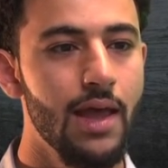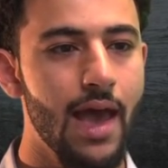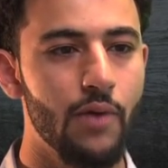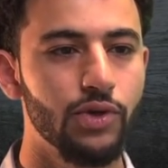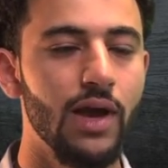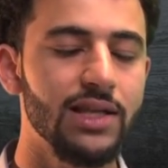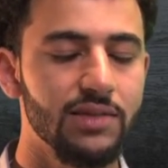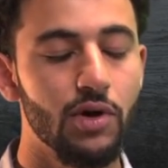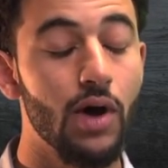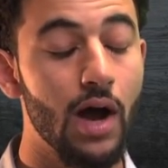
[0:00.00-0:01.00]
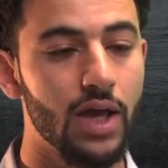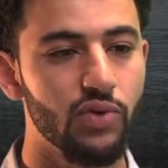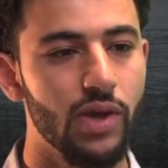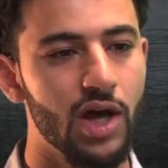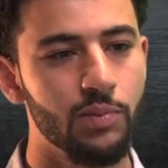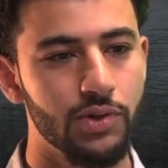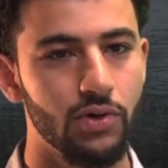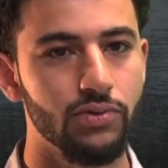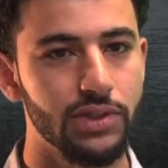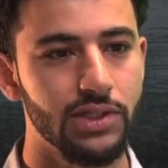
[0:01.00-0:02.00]
And when you ask them, oh, how can we help,
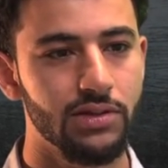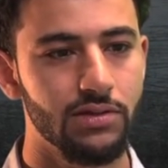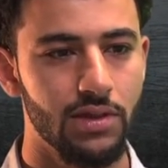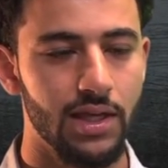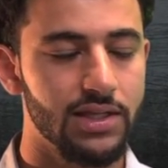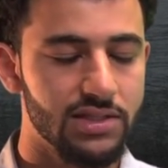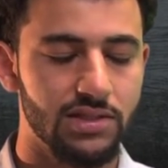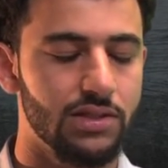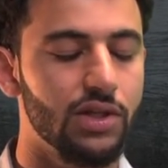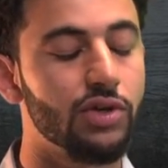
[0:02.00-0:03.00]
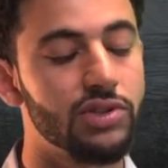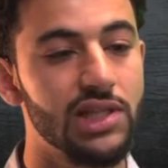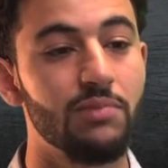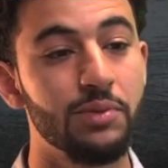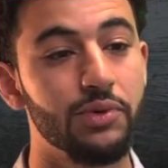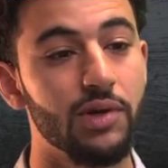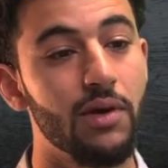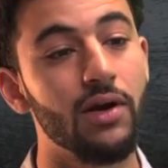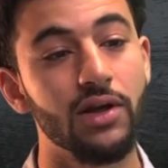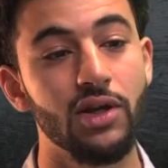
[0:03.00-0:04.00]
their only thing is, you know, just let people in
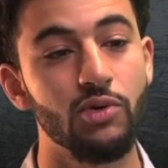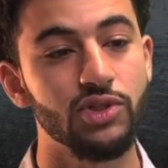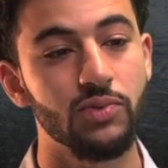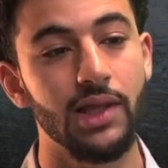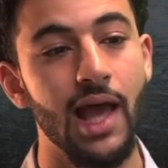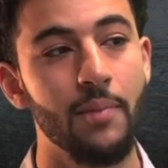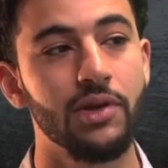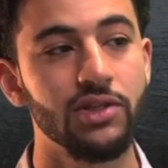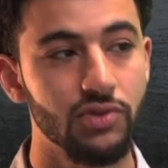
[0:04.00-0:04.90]
America know what's really happening.